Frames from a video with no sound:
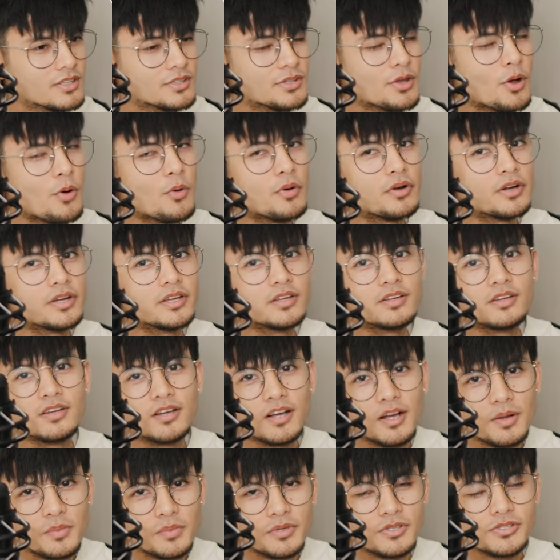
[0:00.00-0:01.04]
don't worry,
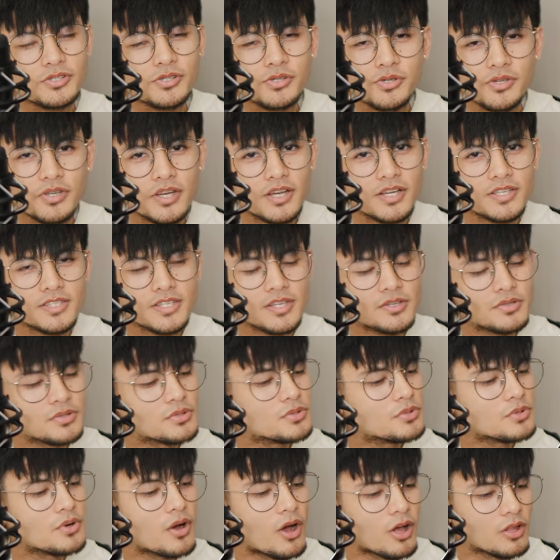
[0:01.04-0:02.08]
I'm going to show you guys how to
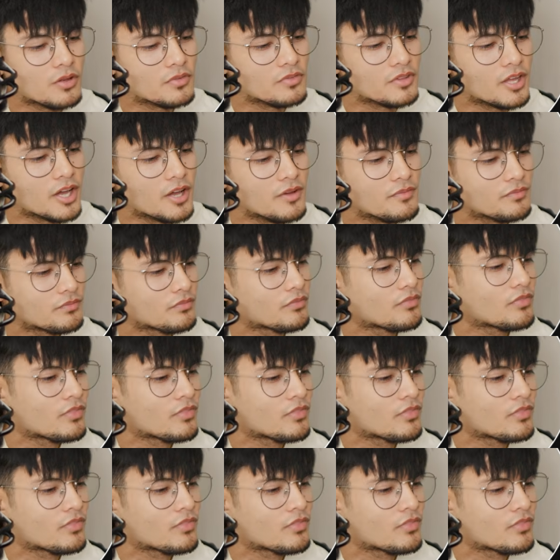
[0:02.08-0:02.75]
do all of that.